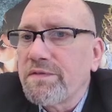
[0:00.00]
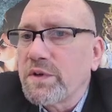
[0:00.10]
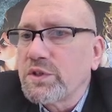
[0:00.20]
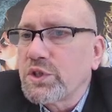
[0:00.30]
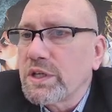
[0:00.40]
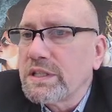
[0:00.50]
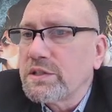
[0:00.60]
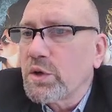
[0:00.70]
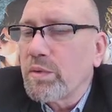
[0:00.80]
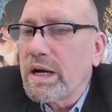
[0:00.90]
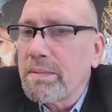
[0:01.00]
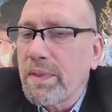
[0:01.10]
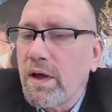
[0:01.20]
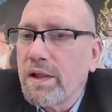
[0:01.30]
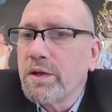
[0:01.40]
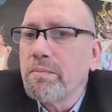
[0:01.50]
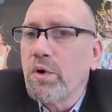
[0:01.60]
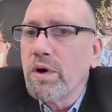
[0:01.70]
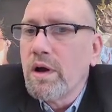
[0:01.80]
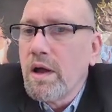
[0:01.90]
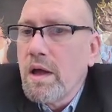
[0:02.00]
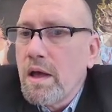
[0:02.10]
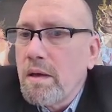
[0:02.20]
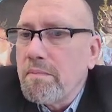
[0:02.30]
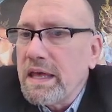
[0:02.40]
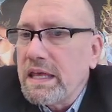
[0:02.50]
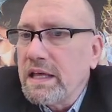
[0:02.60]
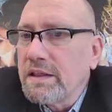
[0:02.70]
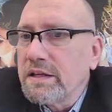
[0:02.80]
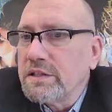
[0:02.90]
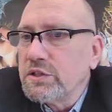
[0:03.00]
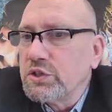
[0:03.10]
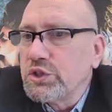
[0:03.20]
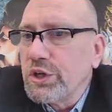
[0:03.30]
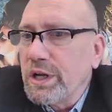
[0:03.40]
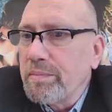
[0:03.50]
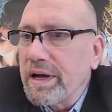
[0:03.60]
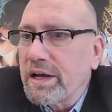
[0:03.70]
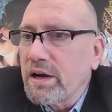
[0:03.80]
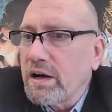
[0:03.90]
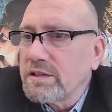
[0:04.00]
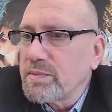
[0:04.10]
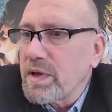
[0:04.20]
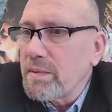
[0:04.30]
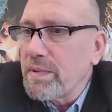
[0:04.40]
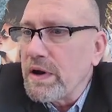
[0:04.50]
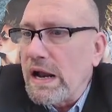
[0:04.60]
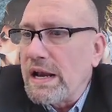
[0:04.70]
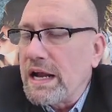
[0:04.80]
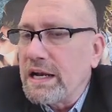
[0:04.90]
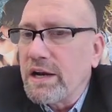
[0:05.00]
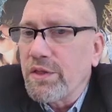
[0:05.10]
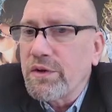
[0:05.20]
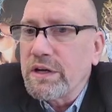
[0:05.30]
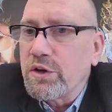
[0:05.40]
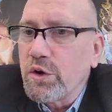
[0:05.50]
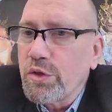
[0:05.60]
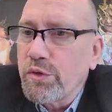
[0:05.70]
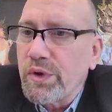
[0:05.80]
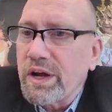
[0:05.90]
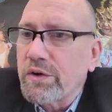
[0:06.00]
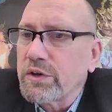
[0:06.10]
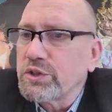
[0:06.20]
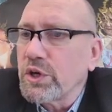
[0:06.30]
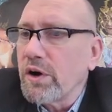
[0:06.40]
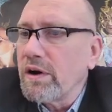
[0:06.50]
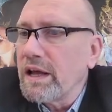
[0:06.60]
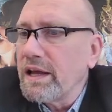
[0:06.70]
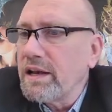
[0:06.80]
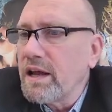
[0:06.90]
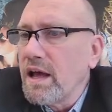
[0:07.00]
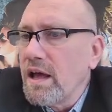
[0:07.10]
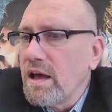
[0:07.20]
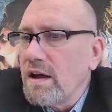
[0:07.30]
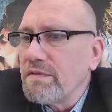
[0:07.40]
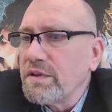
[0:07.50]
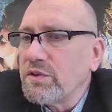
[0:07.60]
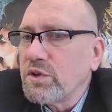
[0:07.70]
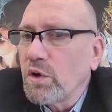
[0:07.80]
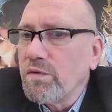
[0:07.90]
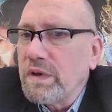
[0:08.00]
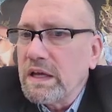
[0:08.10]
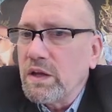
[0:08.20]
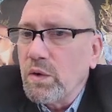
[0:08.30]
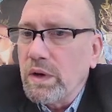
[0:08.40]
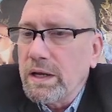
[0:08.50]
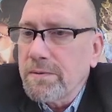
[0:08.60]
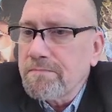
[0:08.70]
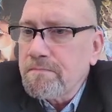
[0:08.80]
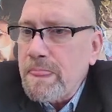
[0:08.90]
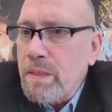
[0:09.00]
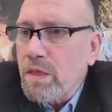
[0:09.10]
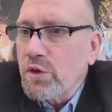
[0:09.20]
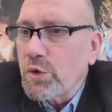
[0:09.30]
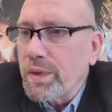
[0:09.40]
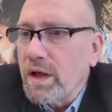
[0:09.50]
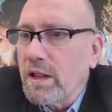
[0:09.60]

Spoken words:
first journalists to write about the Holodomor, making the journey by car September 1932 through the agricultural heartland of the Soviet Union. During the